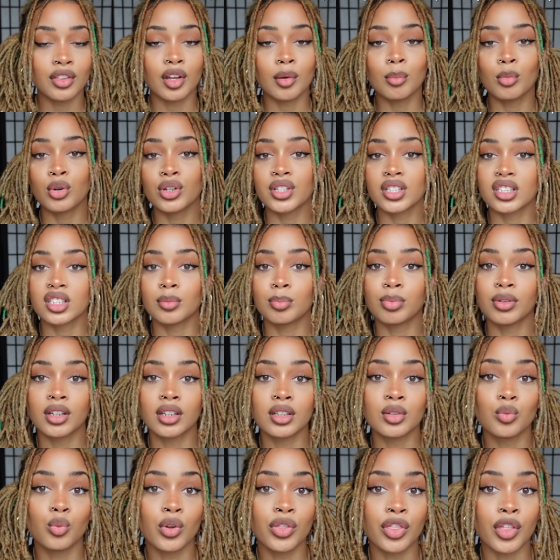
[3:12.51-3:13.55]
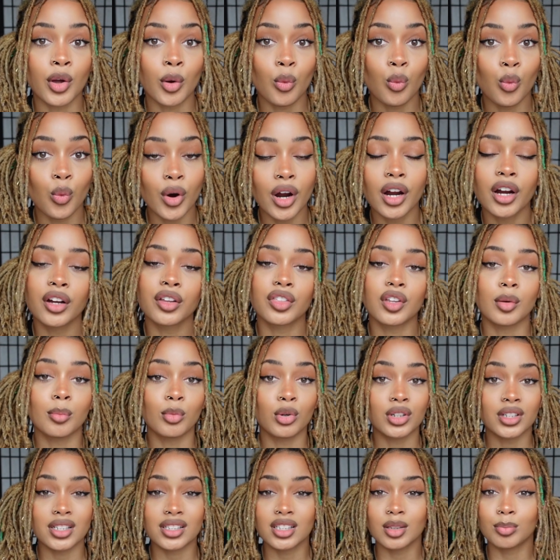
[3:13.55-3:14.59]
they're more disciplined with their work, they're
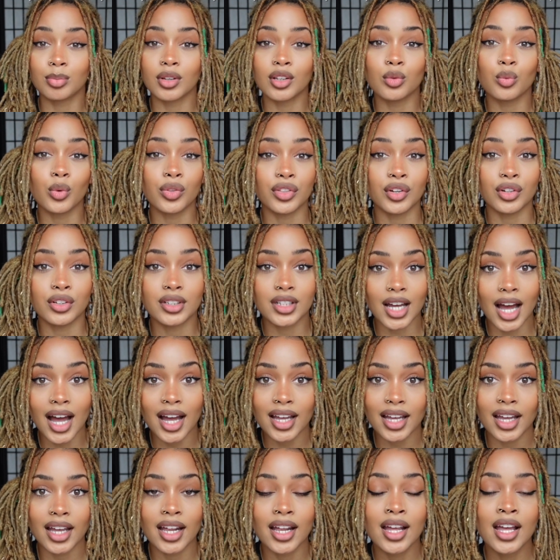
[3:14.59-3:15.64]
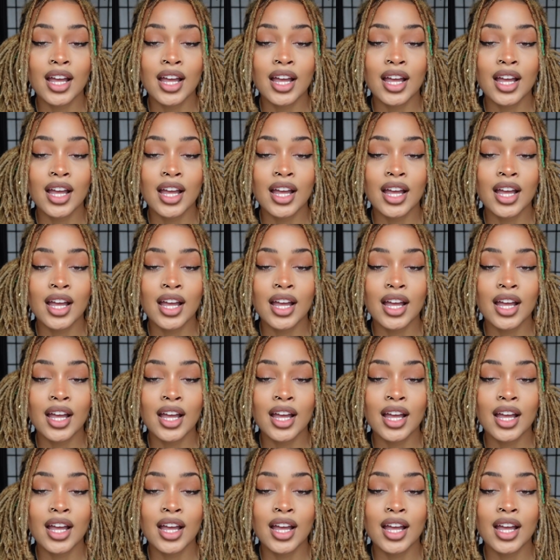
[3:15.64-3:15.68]
more disciplined with their diet,